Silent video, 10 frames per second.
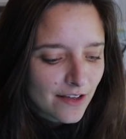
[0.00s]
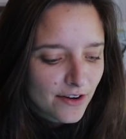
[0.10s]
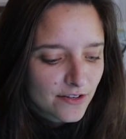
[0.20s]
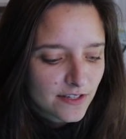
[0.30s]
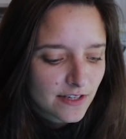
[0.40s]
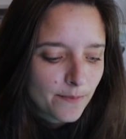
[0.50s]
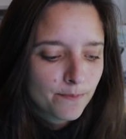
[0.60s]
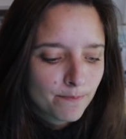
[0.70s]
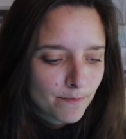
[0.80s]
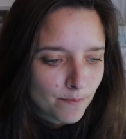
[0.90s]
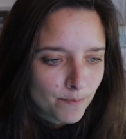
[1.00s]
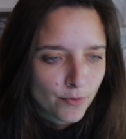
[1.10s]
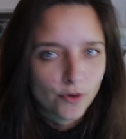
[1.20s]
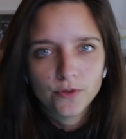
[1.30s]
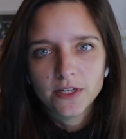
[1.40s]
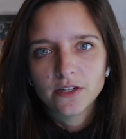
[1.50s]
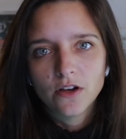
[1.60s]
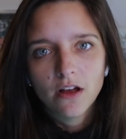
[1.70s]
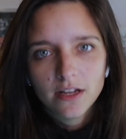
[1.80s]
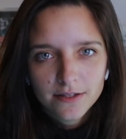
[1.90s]
are, there are some pros and
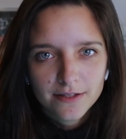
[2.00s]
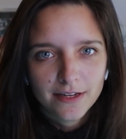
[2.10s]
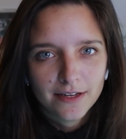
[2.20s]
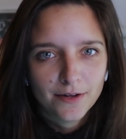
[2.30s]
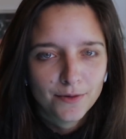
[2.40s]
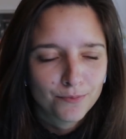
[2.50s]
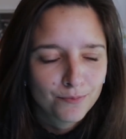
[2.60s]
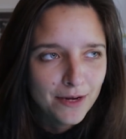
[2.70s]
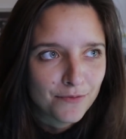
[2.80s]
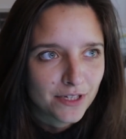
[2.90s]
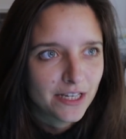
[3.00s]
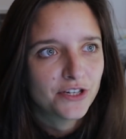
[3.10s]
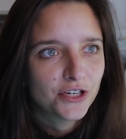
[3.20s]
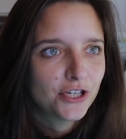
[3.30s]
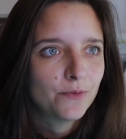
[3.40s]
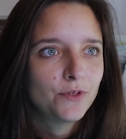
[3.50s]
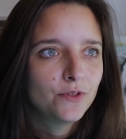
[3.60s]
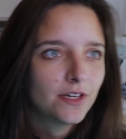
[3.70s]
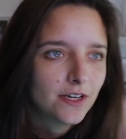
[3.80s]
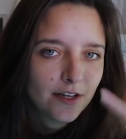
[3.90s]
cons uh, in relationship
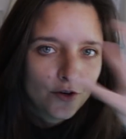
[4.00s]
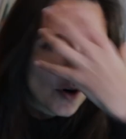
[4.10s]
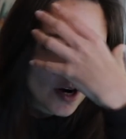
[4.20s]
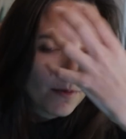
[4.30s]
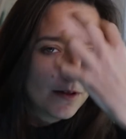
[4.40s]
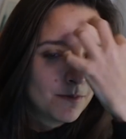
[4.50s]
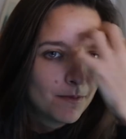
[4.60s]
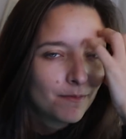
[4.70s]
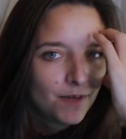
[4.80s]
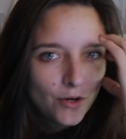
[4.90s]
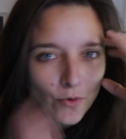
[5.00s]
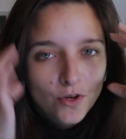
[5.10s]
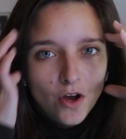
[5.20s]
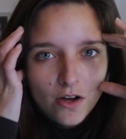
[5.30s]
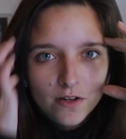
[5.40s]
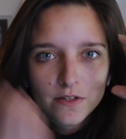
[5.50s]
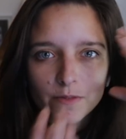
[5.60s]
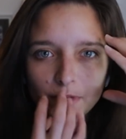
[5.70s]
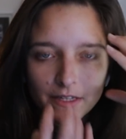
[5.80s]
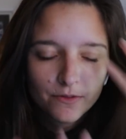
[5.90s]
to the normal, you know,
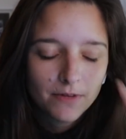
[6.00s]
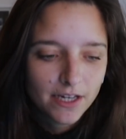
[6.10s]
goggles plus